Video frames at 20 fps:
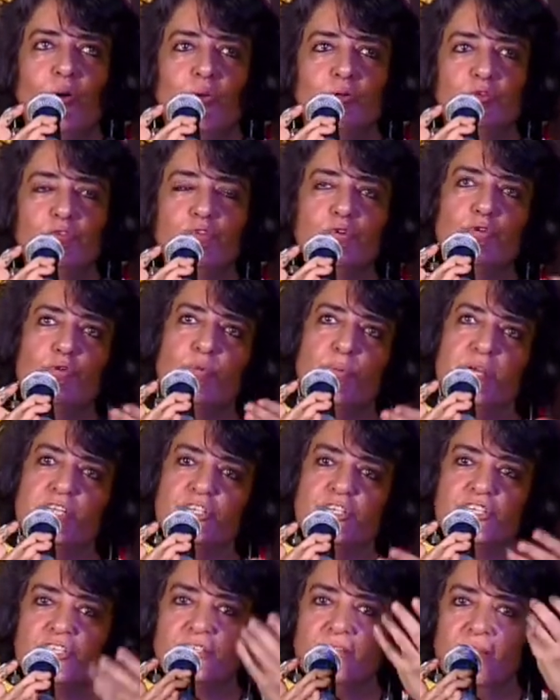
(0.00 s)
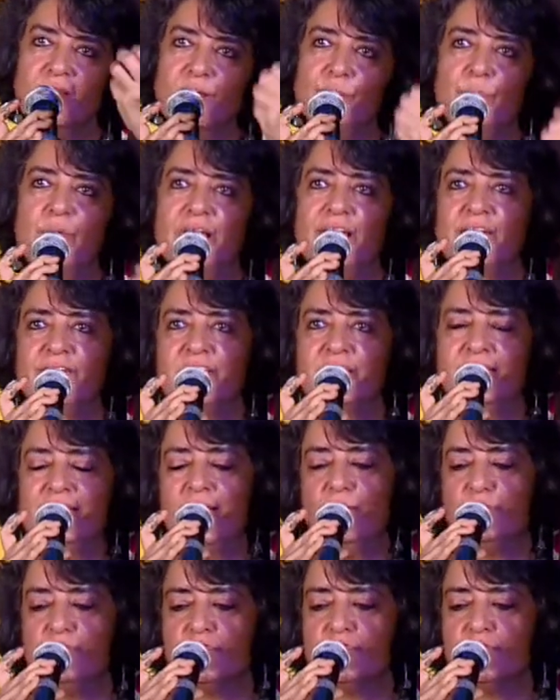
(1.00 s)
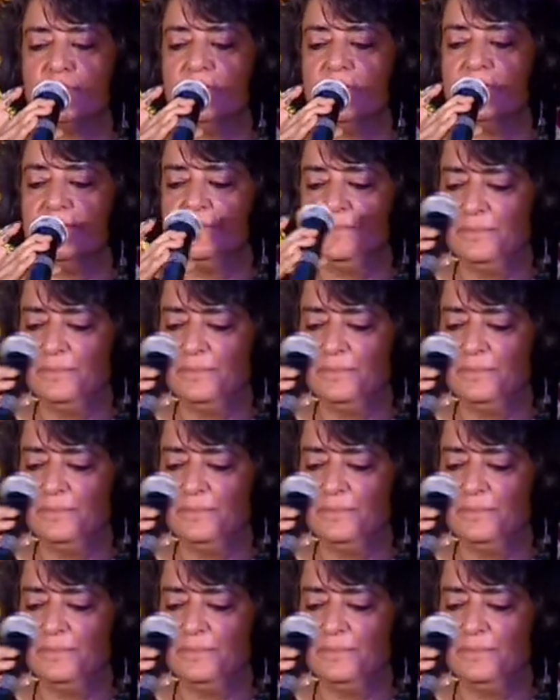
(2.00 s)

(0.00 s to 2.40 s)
through which her beloved comes to her.